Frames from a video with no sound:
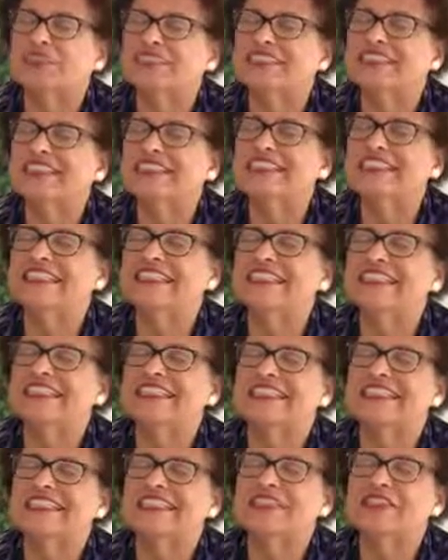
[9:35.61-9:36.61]
That
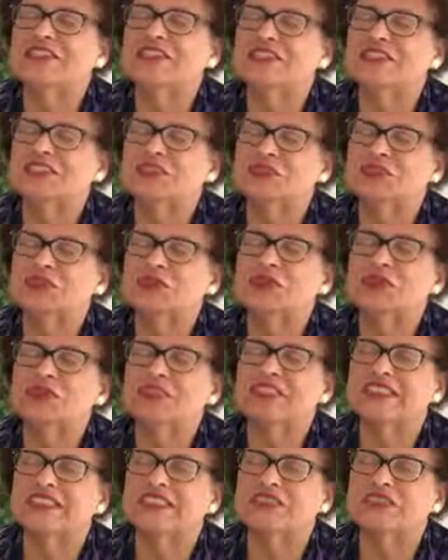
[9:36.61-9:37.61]
healing and
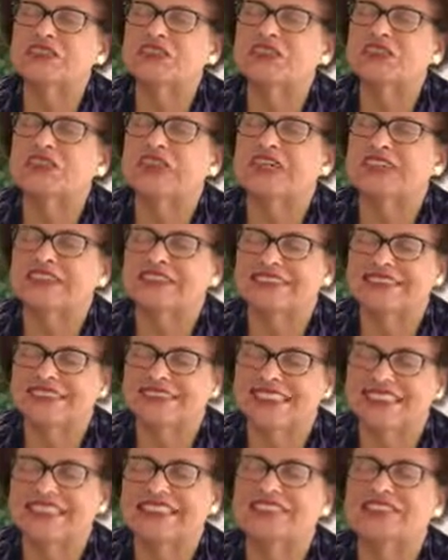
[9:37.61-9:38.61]
restoring and
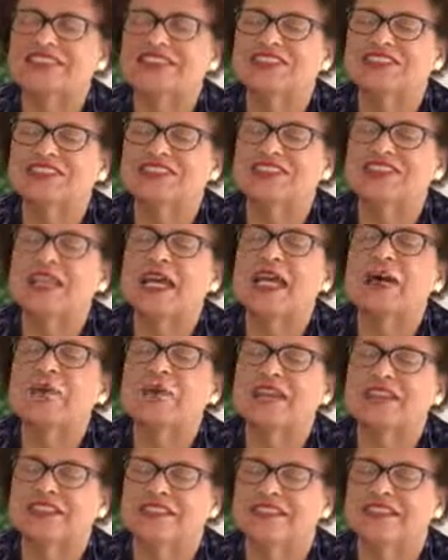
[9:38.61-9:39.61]
revitalization is happening.